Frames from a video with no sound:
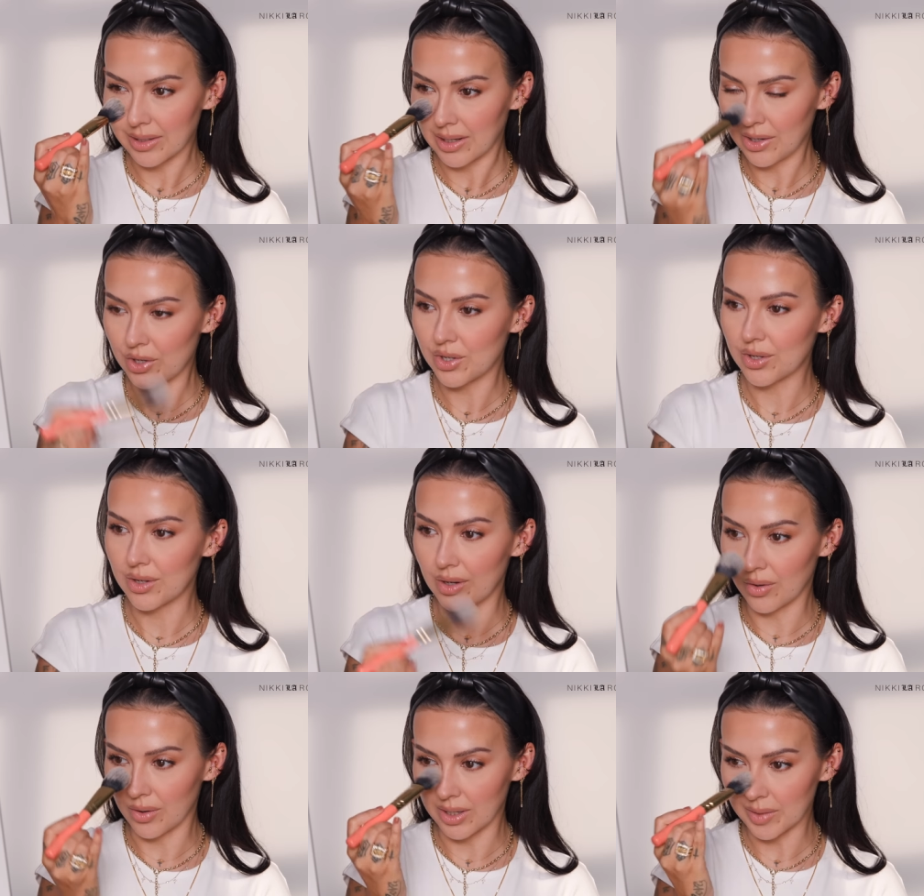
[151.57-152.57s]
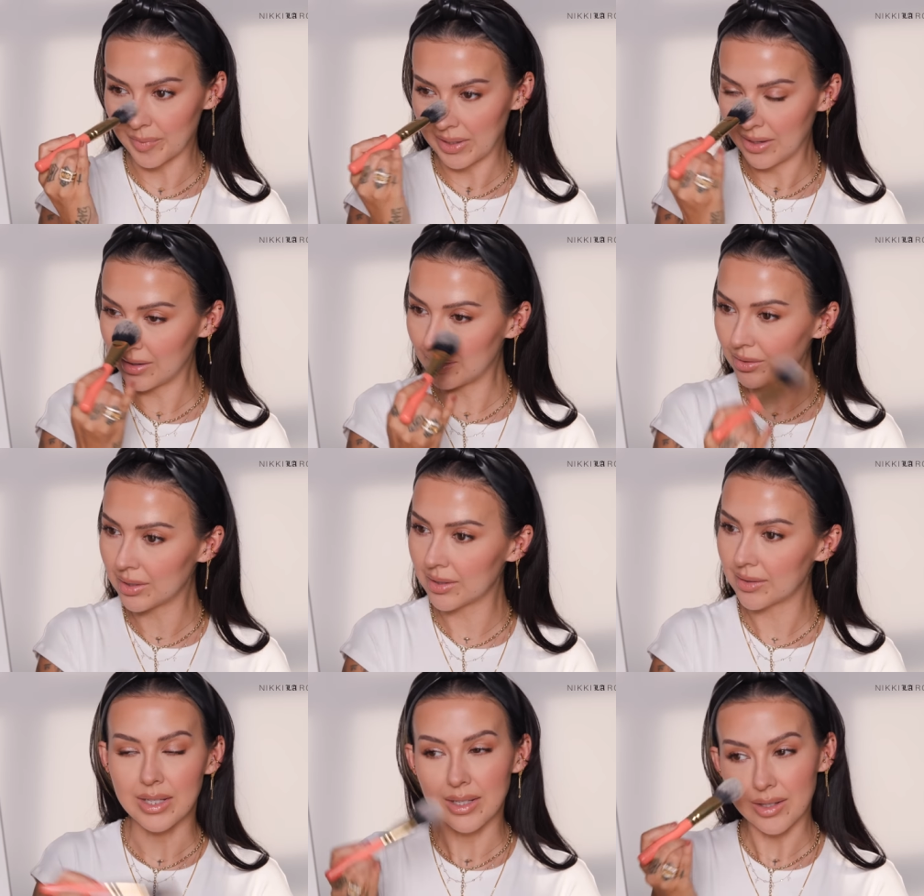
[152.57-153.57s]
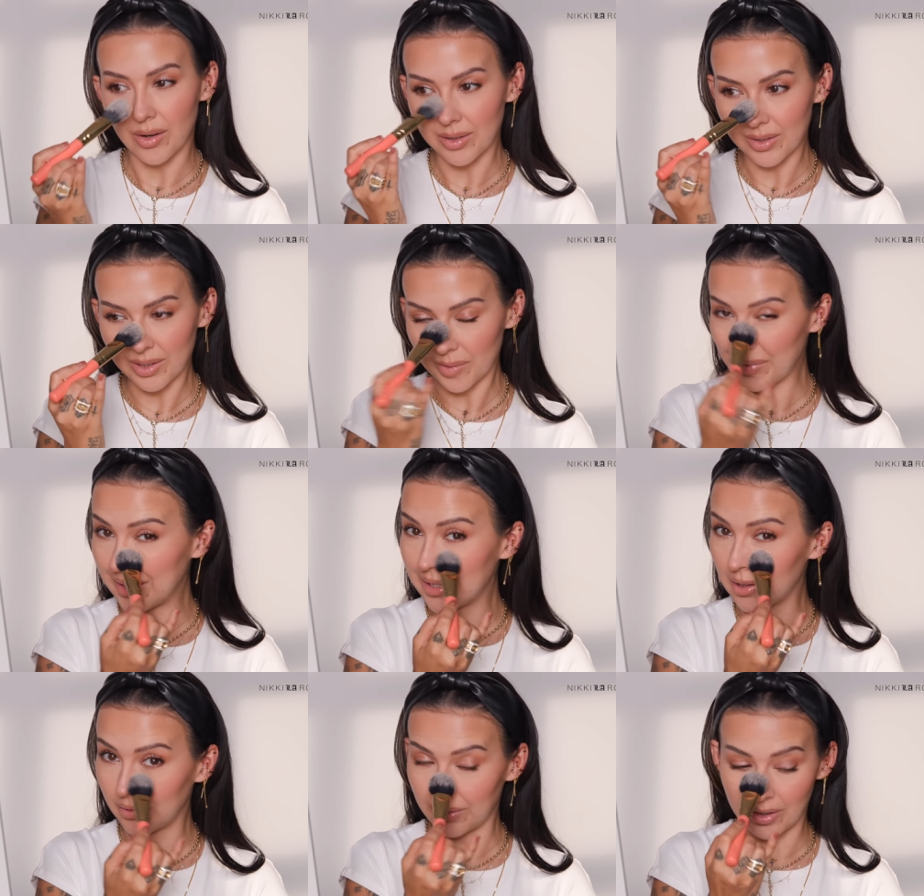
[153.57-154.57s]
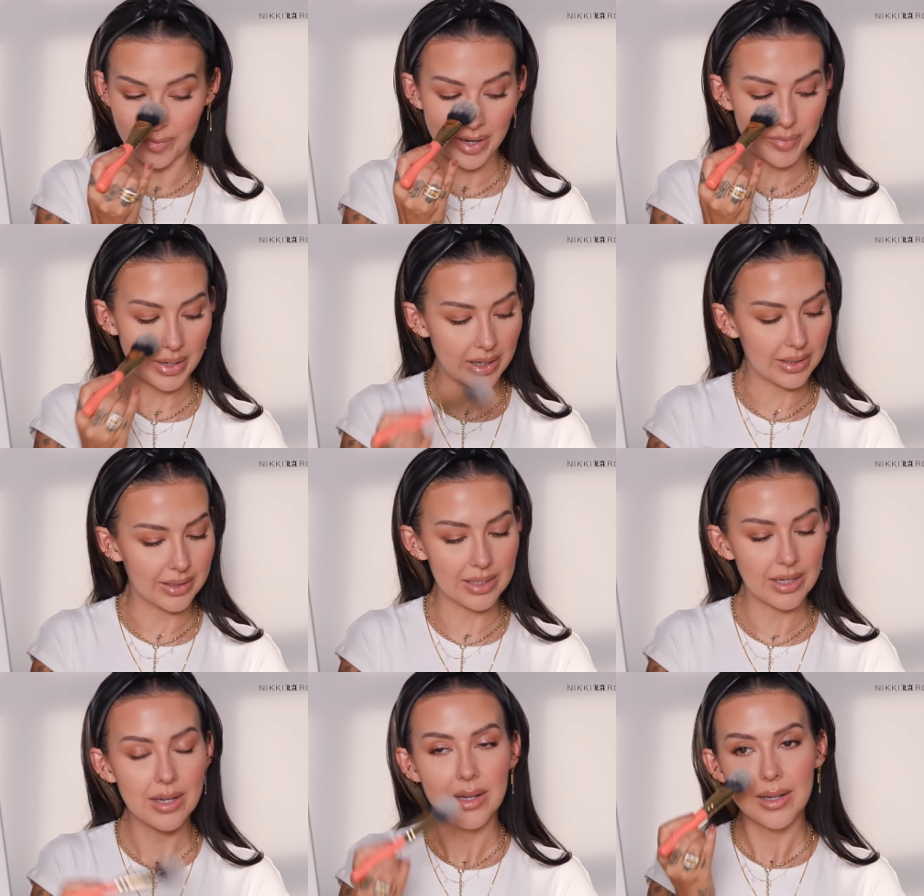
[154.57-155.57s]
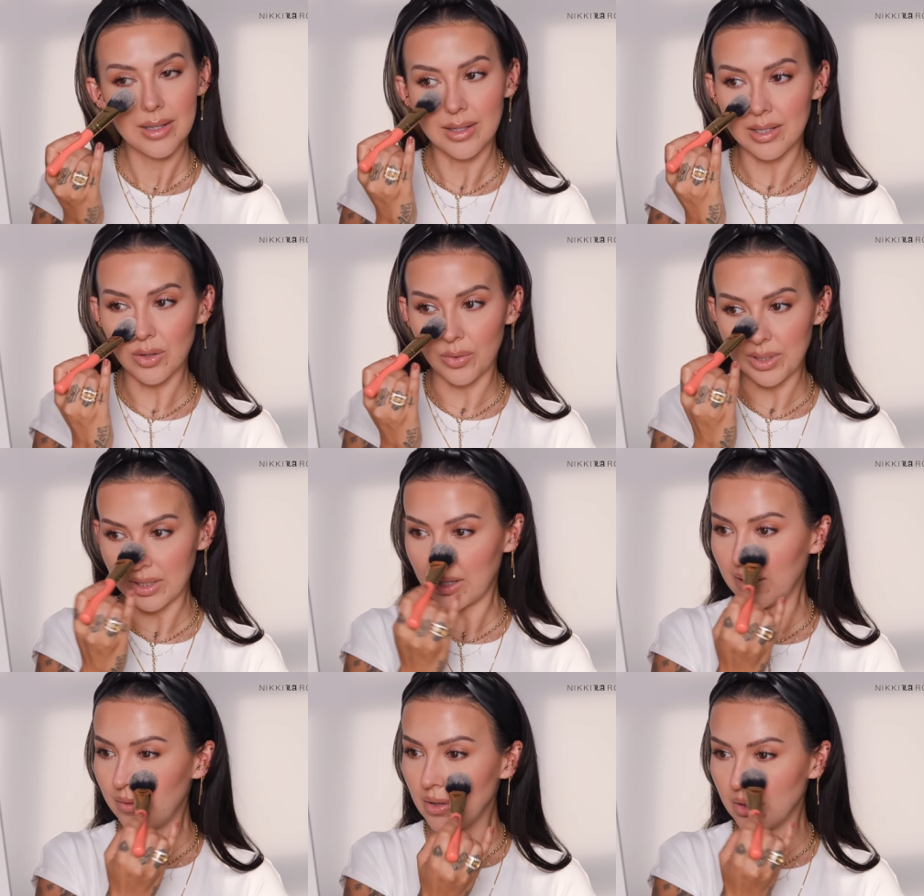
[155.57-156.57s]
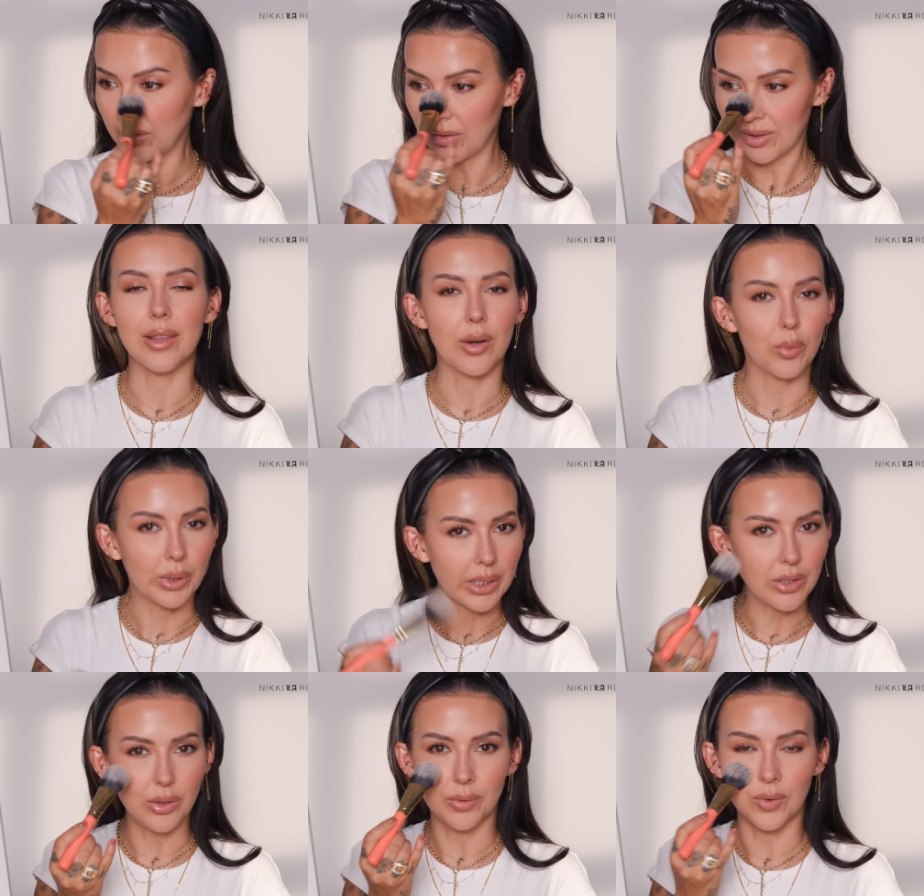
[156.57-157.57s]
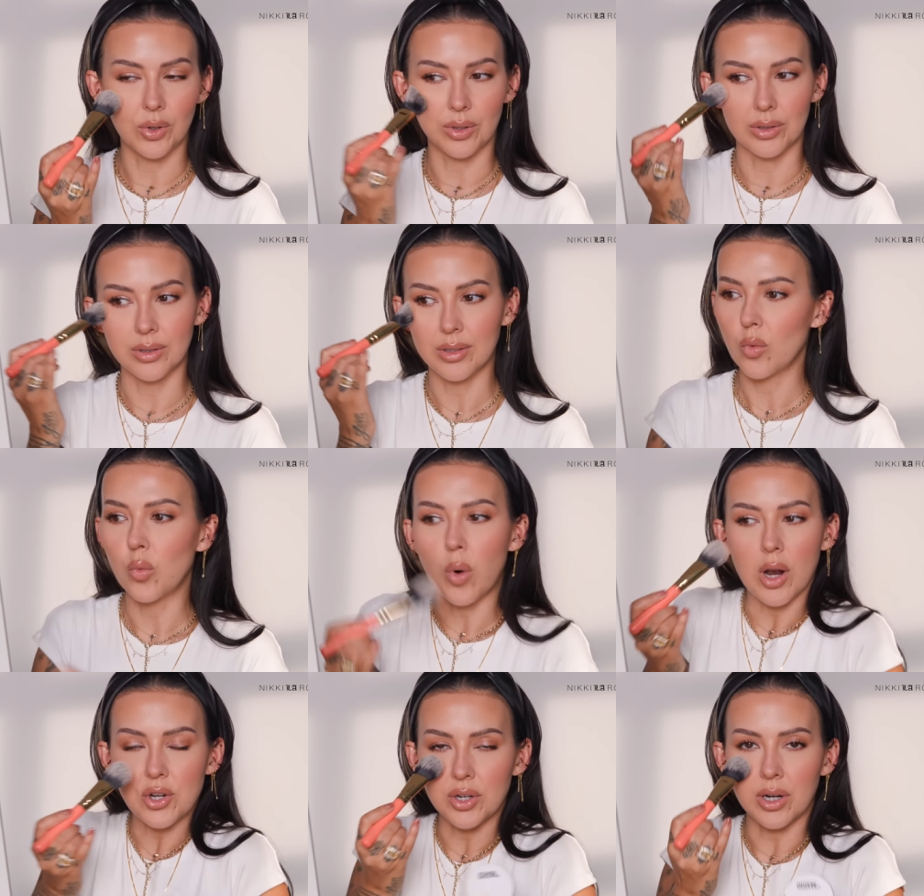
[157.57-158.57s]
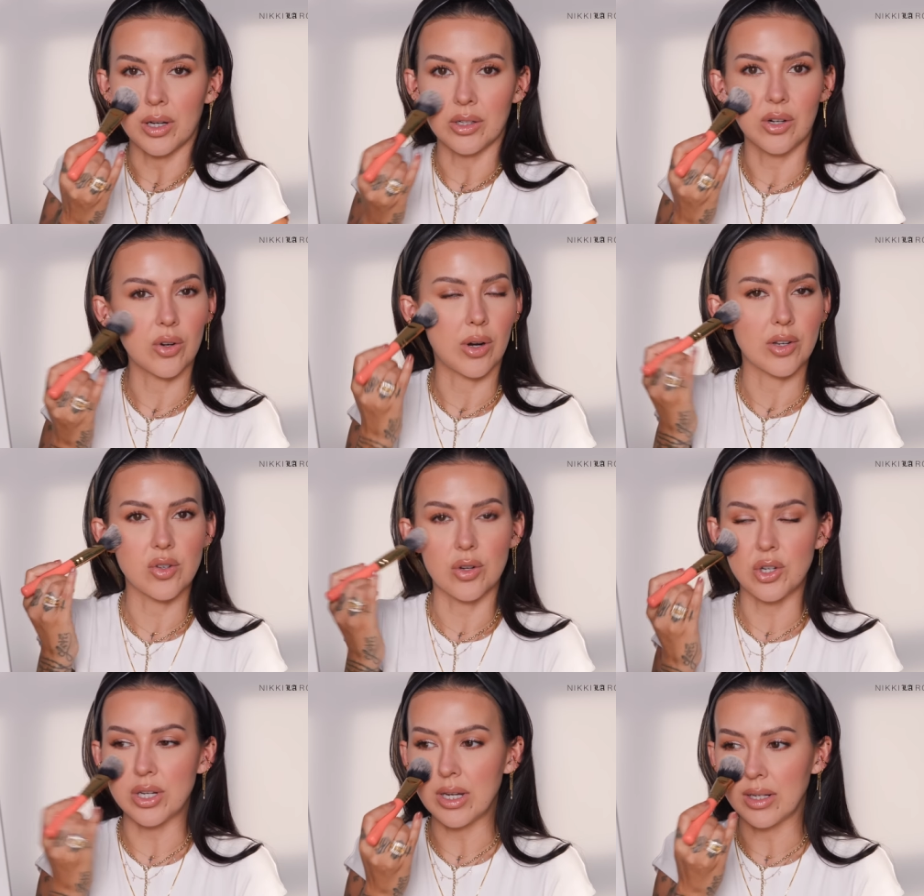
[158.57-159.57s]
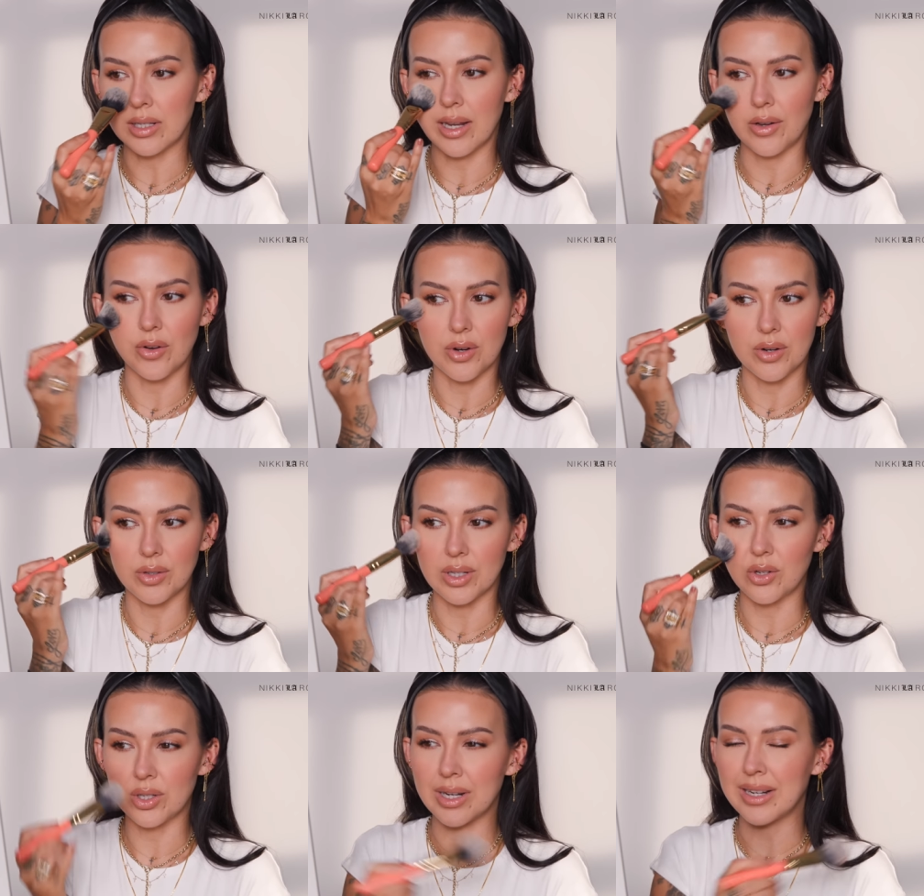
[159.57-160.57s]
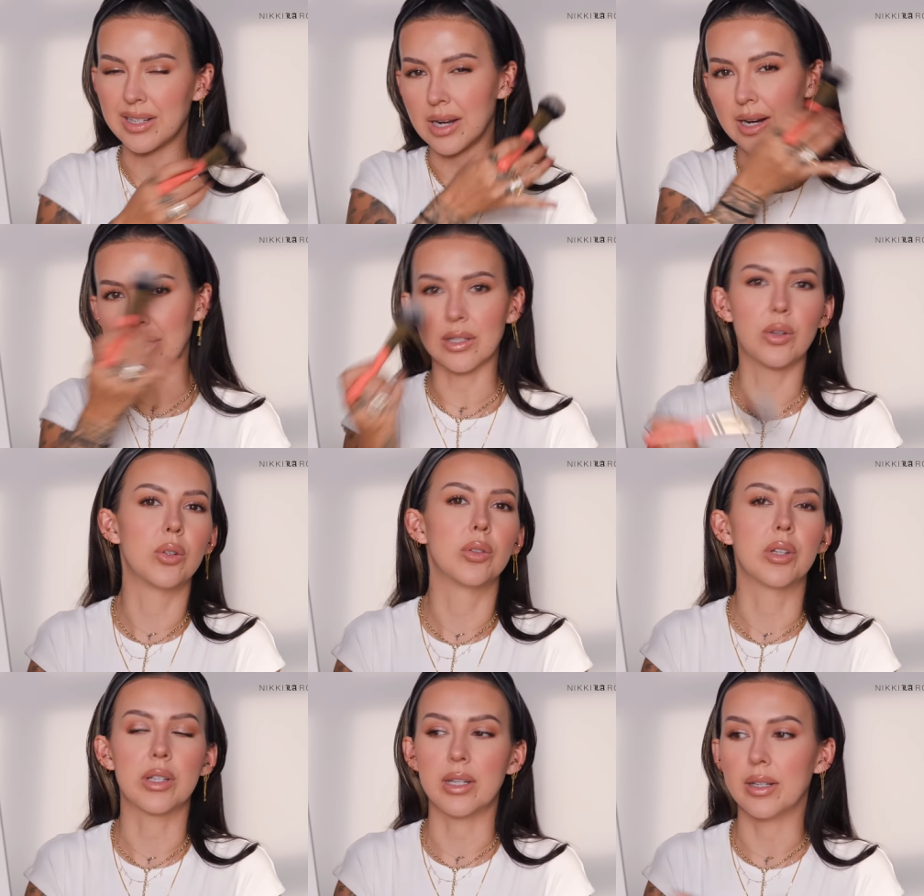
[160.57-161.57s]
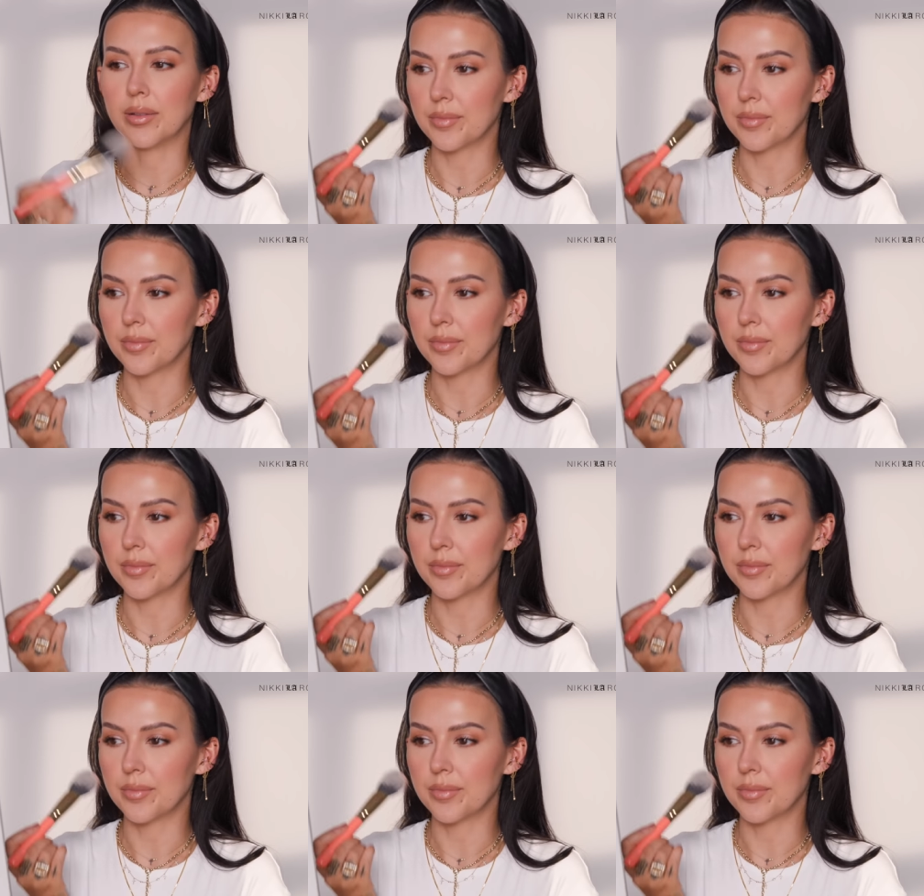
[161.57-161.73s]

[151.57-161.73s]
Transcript: touch across my nose. This is also something I definitely recommend, because this is going to give you that really youthful wash of color across your cheeks and your nose. It just kind of ties the whole look in.